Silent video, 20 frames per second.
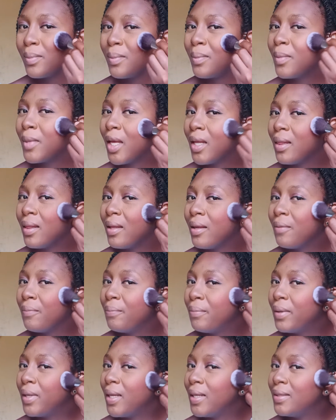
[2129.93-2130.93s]
and then
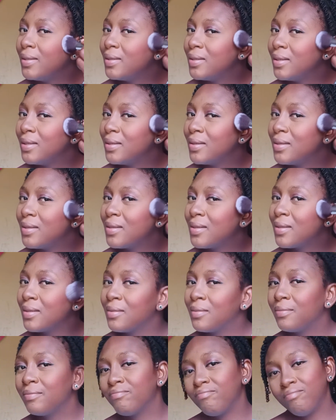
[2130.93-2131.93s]
blend it
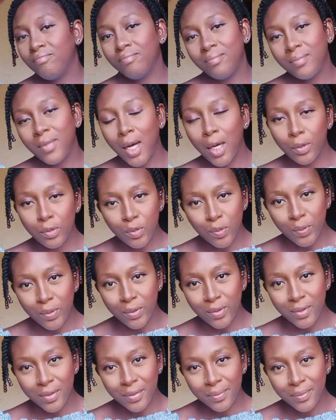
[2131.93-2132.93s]
outward.
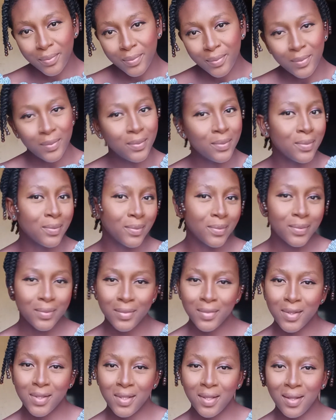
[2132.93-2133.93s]

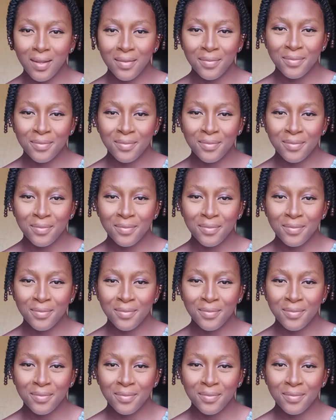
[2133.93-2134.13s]
See?